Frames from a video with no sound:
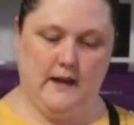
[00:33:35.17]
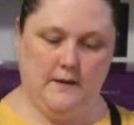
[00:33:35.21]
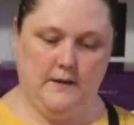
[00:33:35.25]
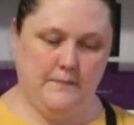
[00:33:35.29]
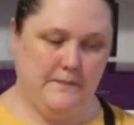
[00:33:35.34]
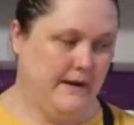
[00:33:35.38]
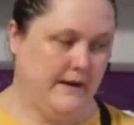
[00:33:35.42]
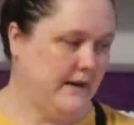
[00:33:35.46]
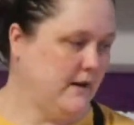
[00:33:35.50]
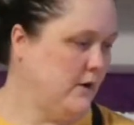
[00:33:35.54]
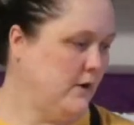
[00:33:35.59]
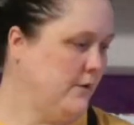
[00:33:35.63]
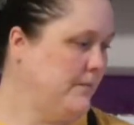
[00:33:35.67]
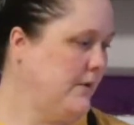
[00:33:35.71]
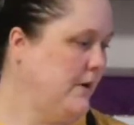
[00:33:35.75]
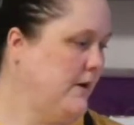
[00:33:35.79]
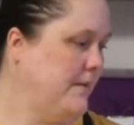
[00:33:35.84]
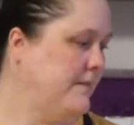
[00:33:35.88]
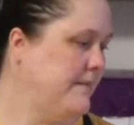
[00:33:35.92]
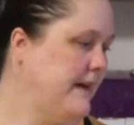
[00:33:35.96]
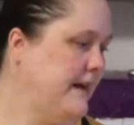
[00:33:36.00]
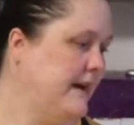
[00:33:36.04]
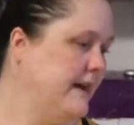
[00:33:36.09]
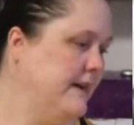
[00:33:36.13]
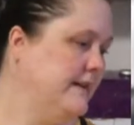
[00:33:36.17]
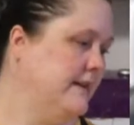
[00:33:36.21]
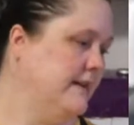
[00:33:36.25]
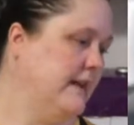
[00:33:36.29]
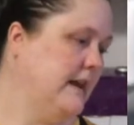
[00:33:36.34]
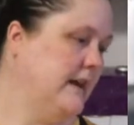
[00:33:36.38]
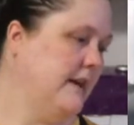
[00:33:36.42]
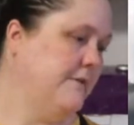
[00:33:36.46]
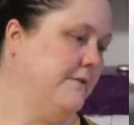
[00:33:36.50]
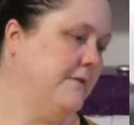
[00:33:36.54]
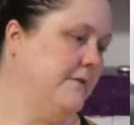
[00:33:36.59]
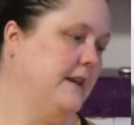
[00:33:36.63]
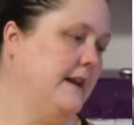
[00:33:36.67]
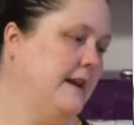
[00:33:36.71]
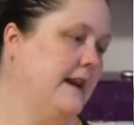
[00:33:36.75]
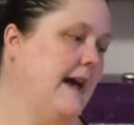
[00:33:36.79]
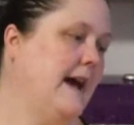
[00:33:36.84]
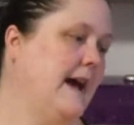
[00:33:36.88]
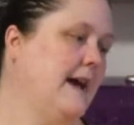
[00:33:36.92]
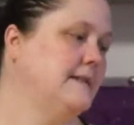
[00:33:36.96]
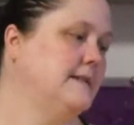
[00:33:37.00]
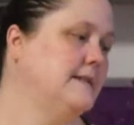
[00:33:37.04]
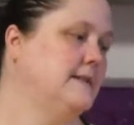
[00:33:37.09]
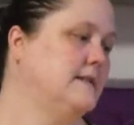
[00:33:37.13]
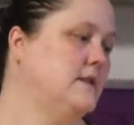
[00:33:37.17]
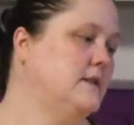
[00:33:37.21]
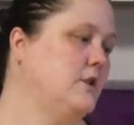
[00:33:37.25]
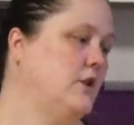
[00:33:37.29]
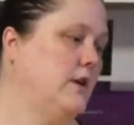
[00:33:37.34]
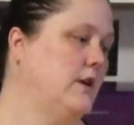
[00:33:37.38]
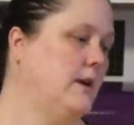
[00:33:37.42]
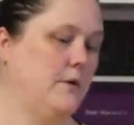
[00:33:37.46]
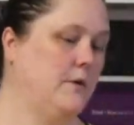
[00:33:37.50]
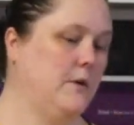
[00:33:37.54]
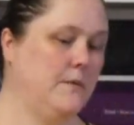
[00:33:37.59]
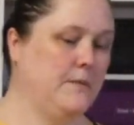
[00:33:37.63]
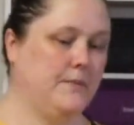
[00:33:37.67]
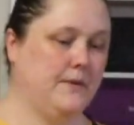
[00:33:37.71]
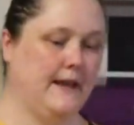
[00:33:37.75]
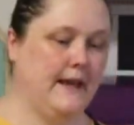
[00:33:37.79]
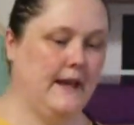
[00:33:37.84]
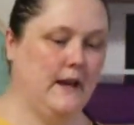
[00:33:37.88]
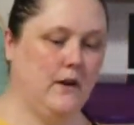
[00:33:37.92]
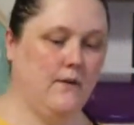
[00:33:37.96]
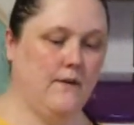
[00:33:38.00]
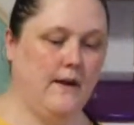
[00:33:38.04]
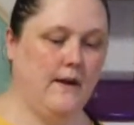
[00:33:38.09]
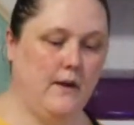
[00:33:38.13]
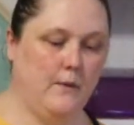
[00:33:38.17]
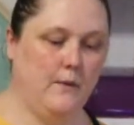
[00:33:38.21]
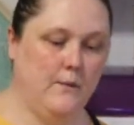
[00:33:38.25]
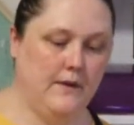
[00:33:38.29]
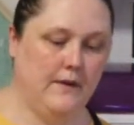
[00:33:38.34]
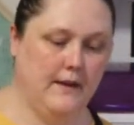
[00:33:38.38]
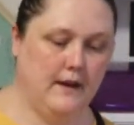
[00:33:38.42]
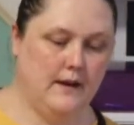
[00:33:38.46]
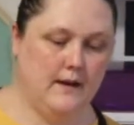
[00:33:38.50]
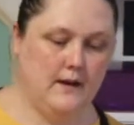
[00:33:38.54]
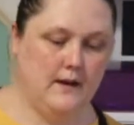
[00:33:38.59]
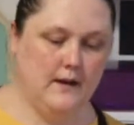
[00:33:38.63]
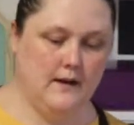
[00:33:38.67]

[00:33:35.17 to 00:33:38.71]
but I'll pop that under there for the now so you're not playing around with it.